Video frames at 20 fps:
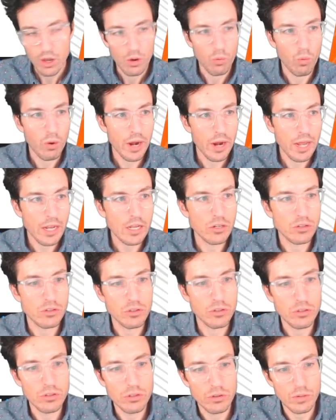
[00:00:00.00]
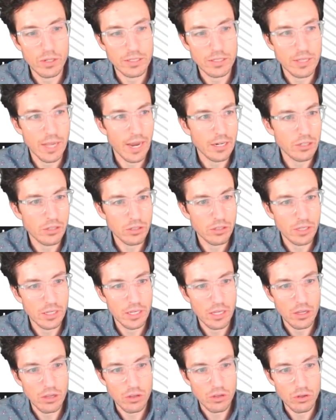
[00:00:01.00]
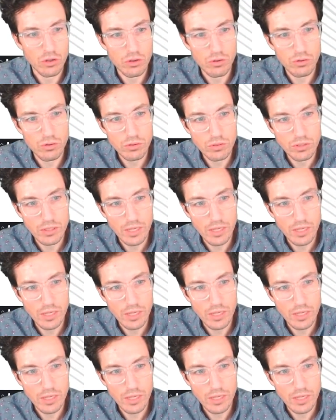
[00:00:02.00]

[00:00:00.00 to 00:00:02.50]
What I could do is actually use